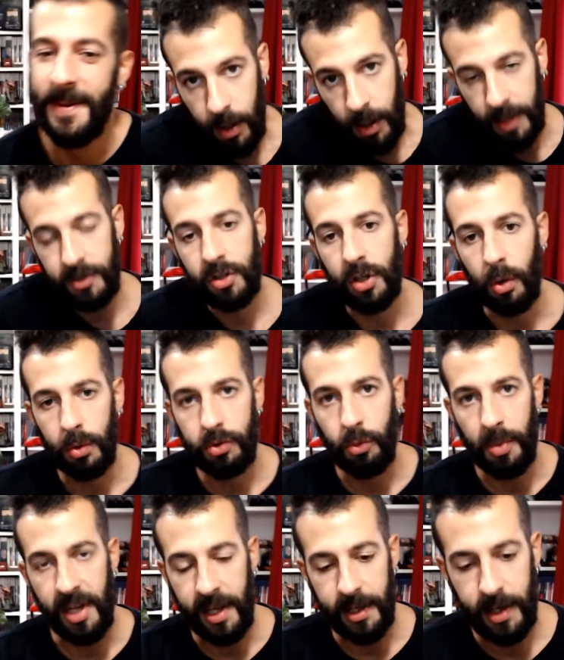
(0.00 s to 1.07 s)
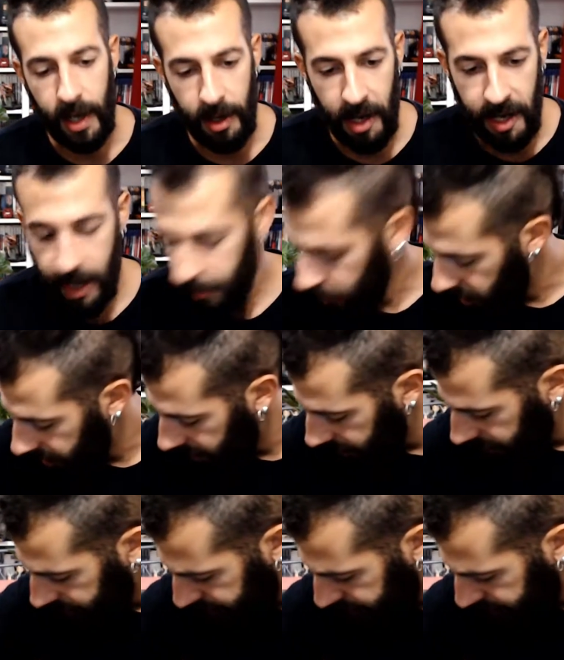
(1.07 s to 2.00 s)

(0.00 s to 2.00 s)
And so to begin, I'm gonna